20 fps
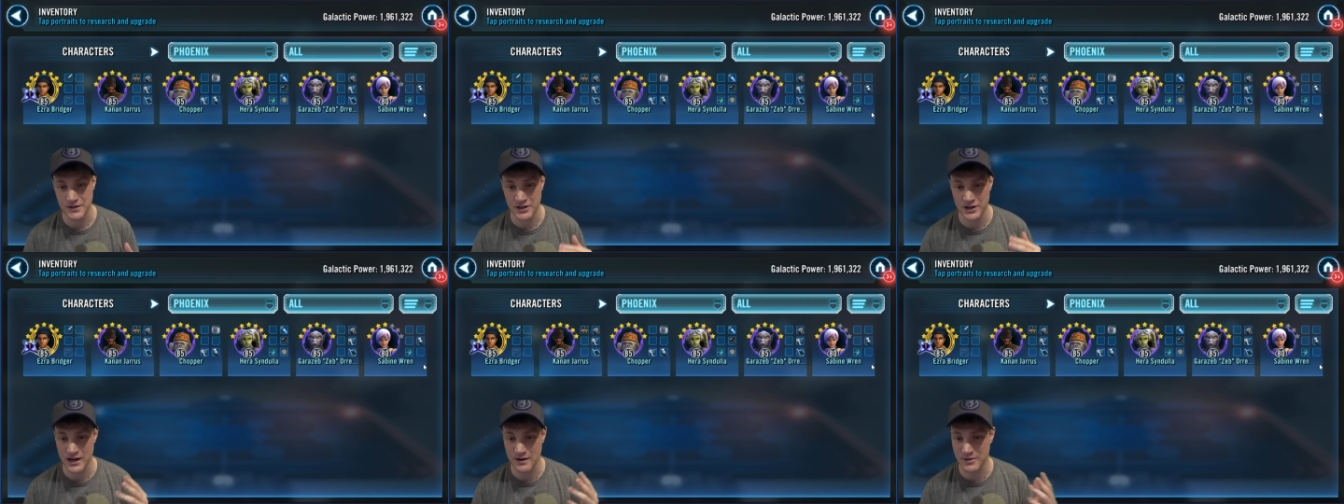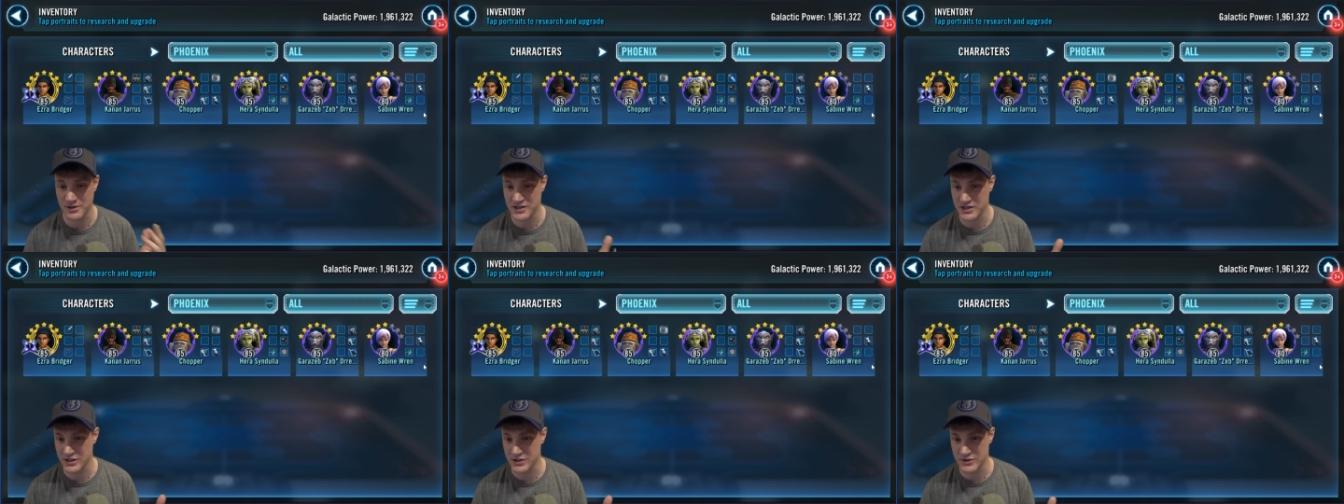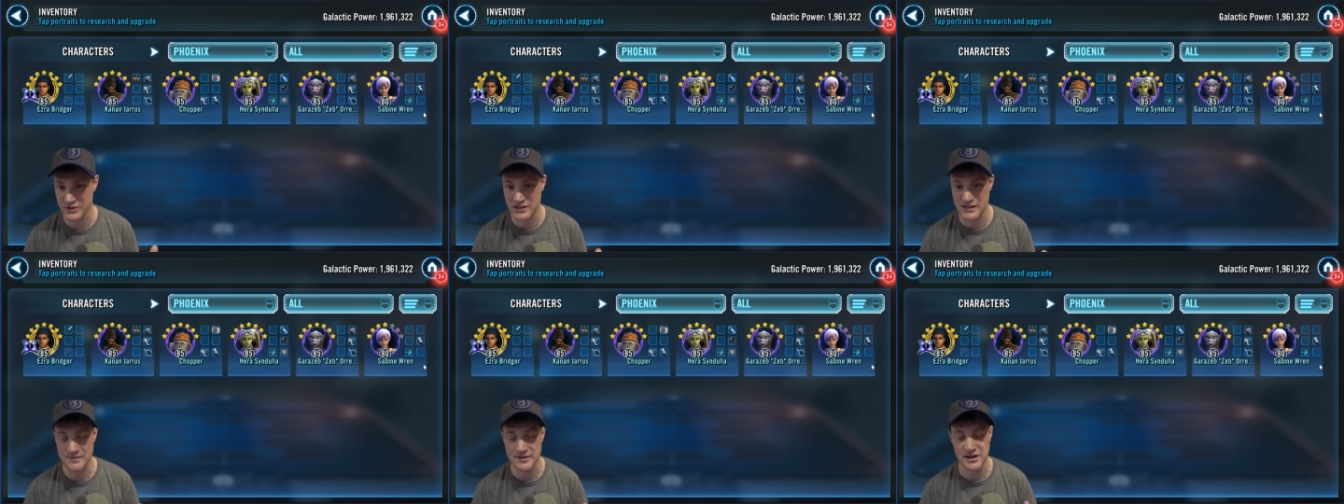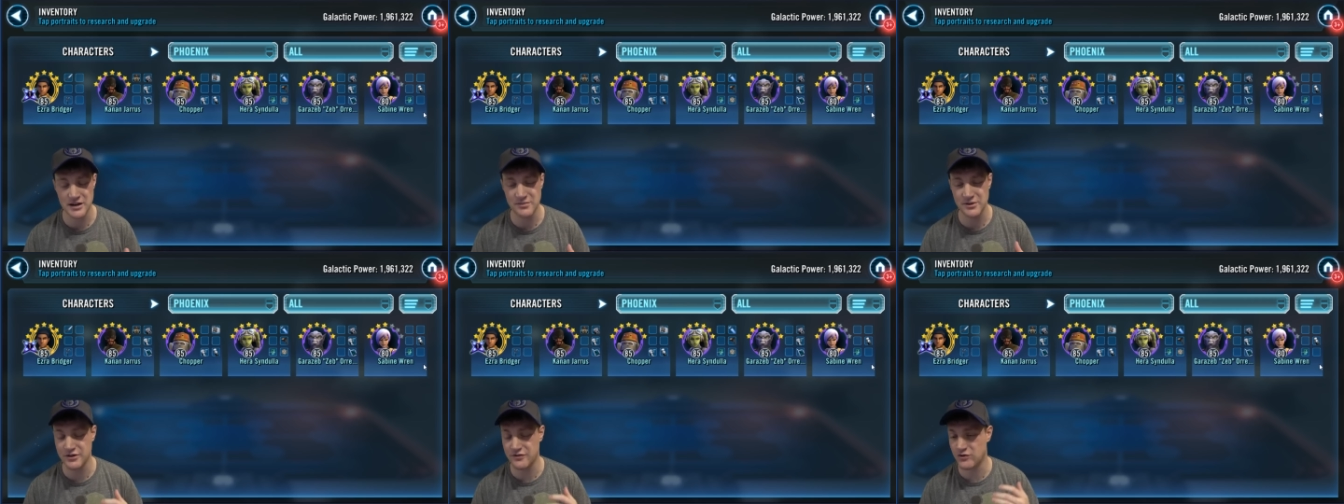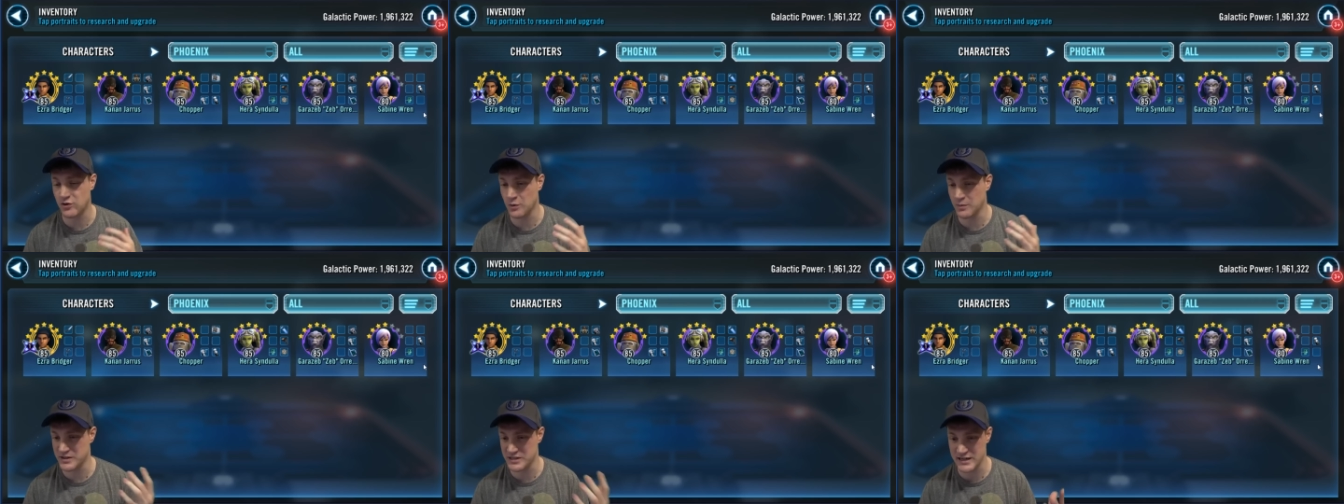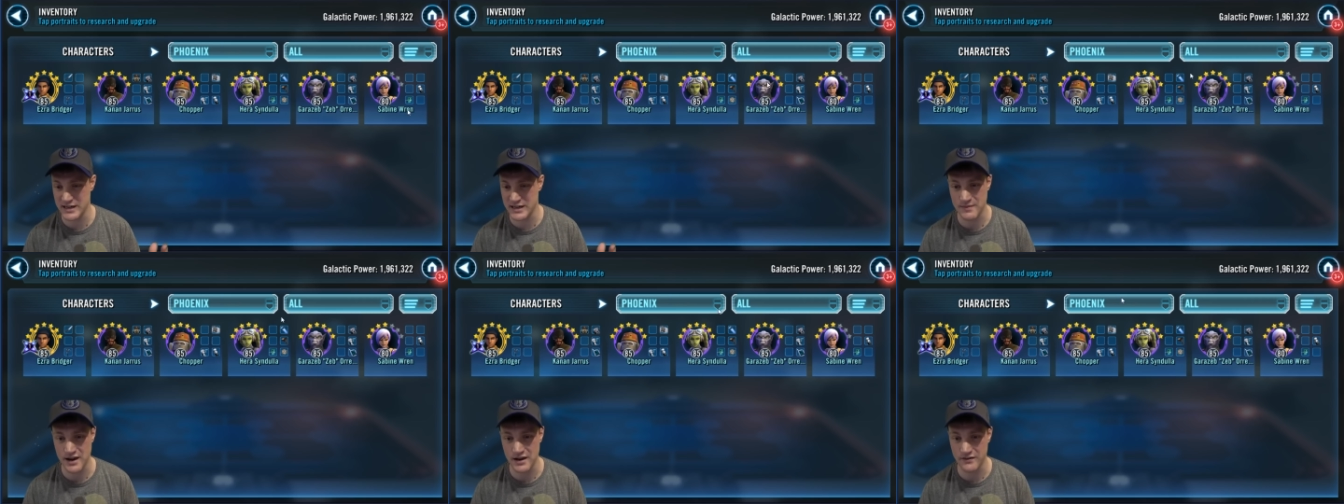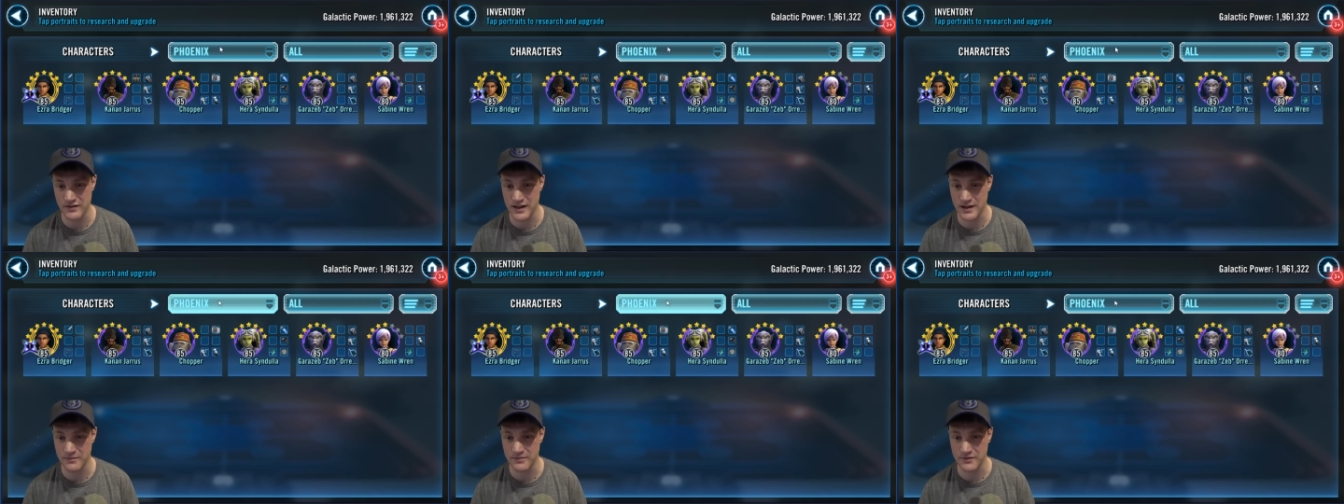You're able to use them. You're able to form a team out
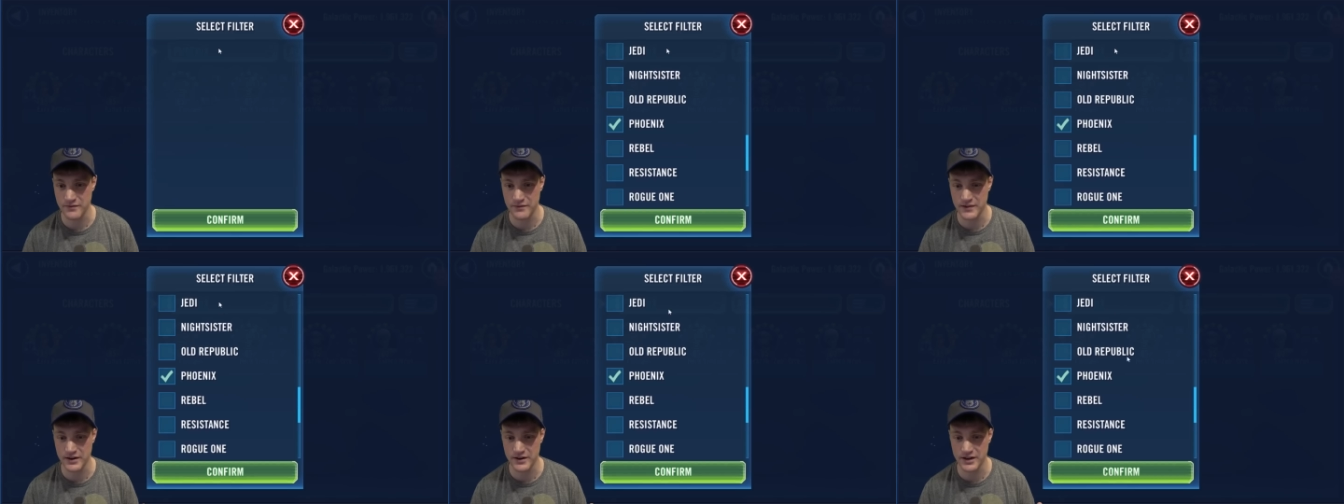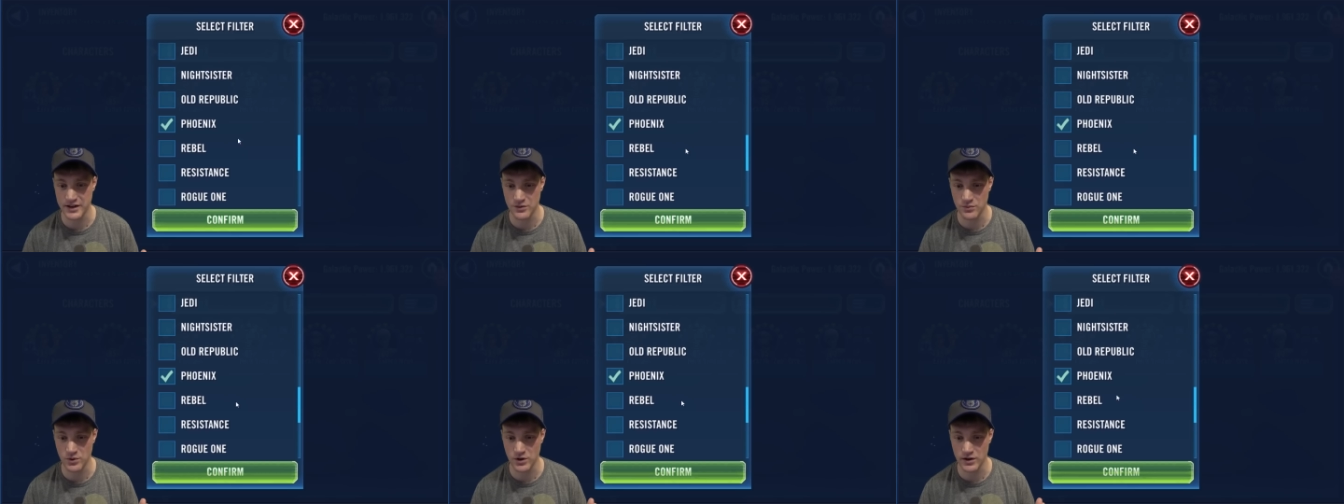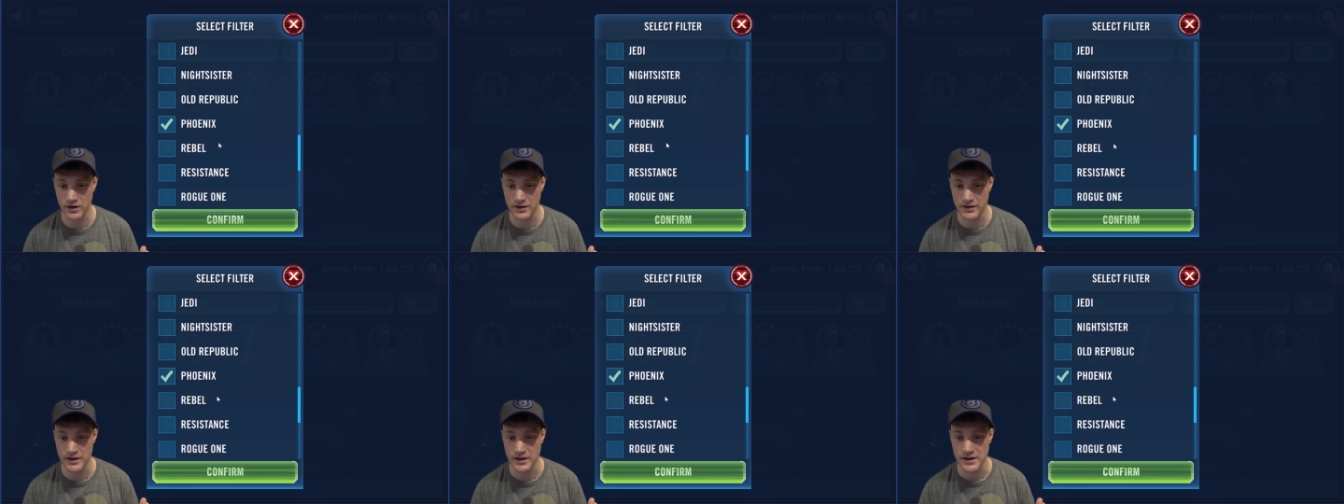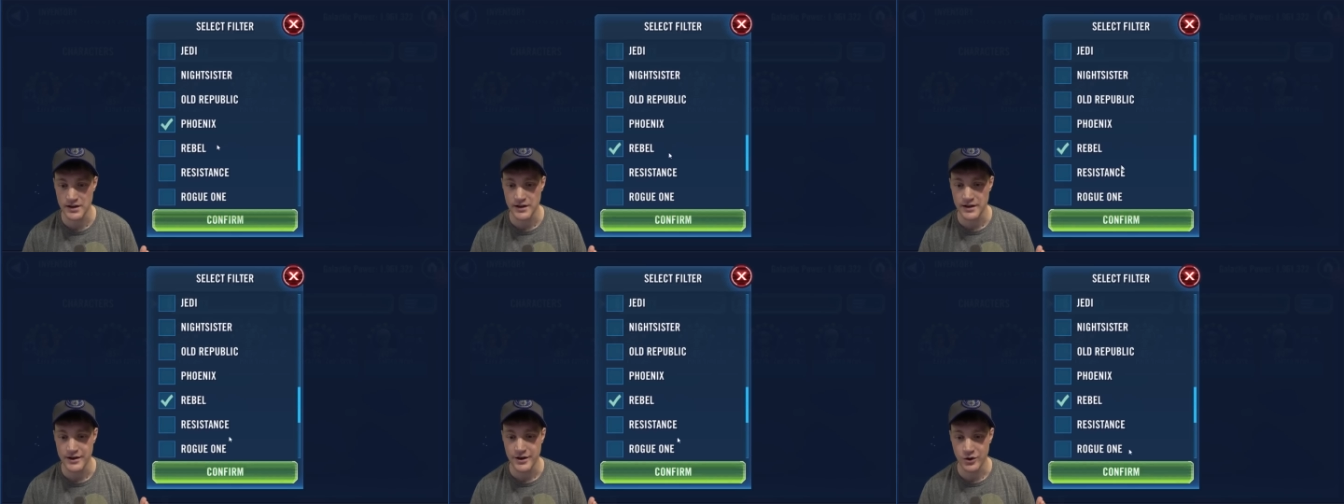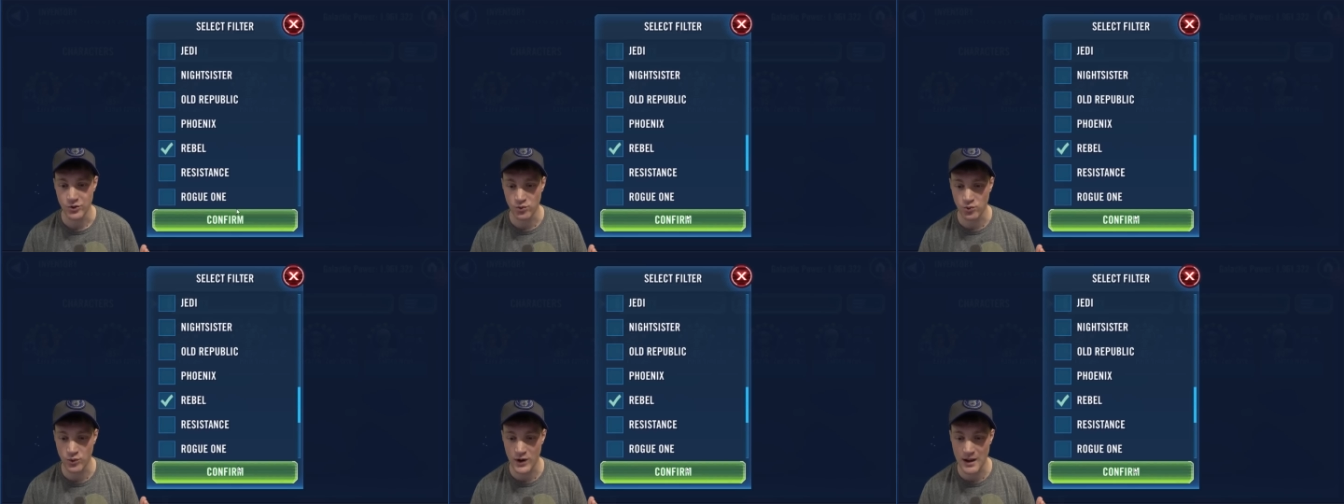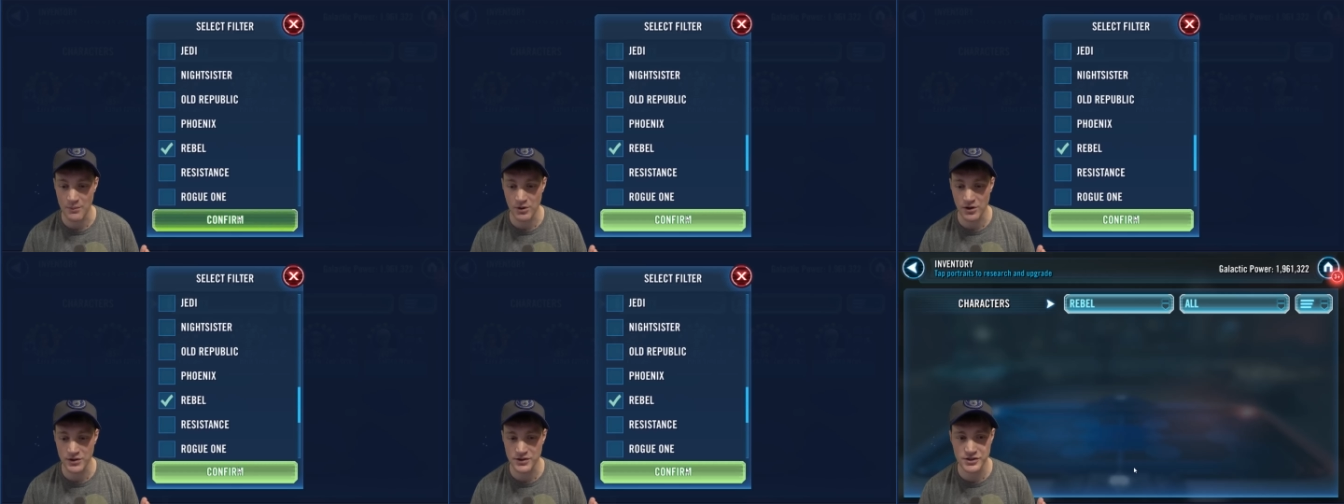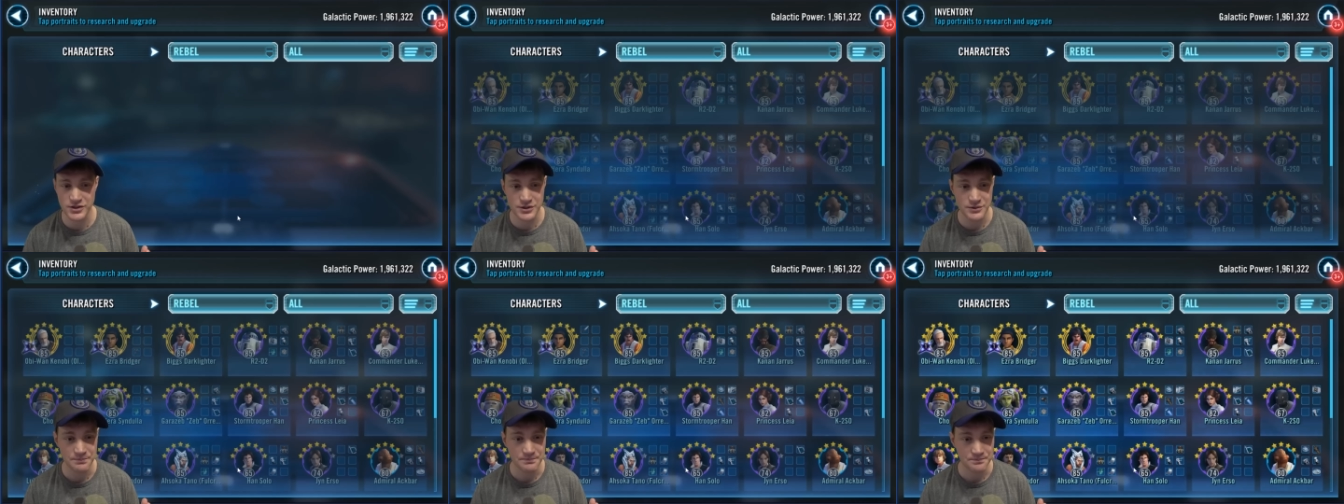of them. Very good work.
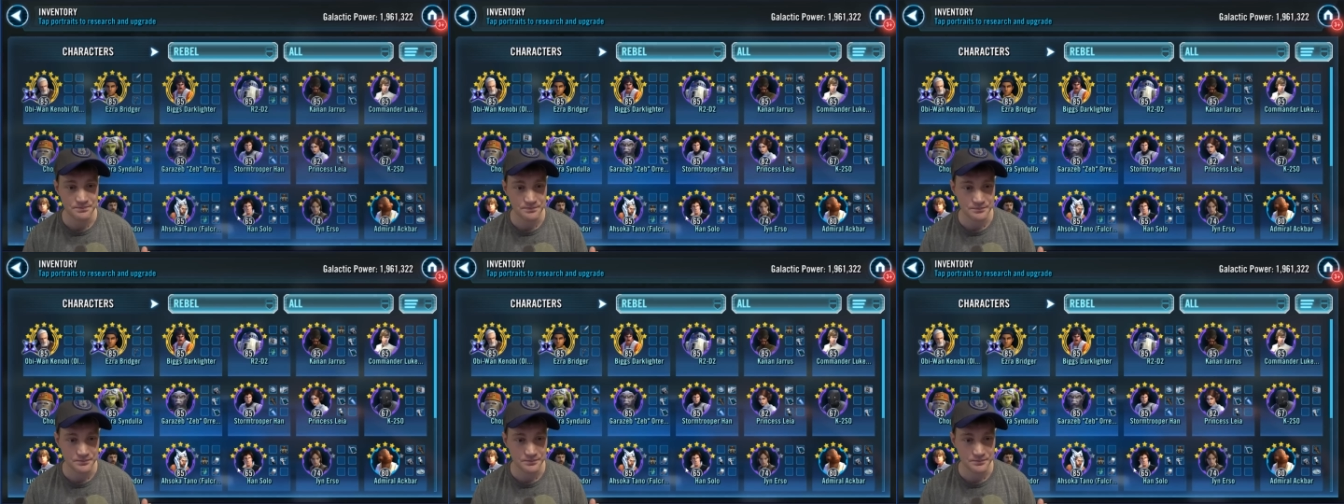Rebels,